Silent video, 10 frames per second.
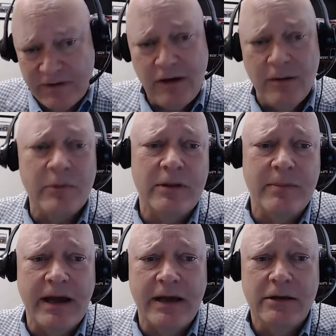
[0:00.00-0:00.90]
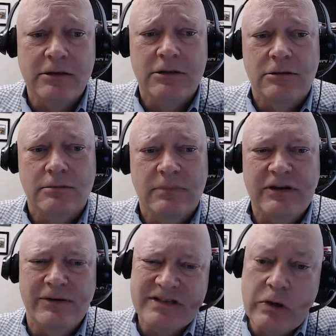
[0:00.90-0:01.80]
They are pretty bad, but
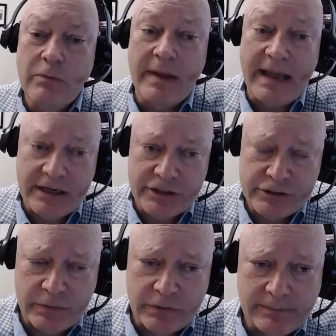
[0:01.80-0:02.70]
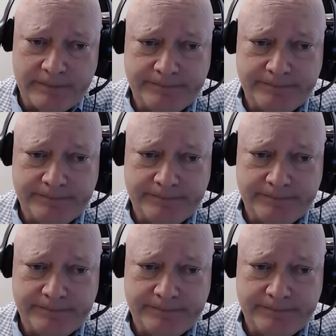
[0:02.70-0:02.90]
they're also manageable.